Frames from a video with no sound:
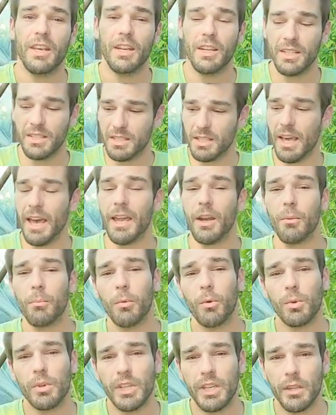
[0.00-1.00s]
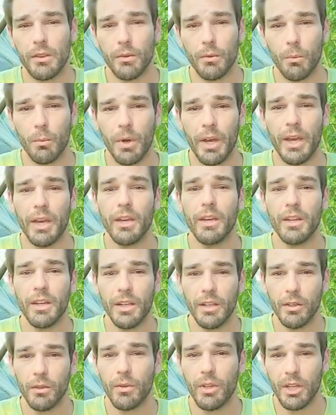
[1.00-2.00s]
It is edible either way,
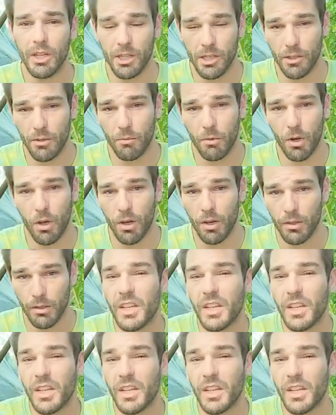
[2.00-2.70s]
and you can eat it raw.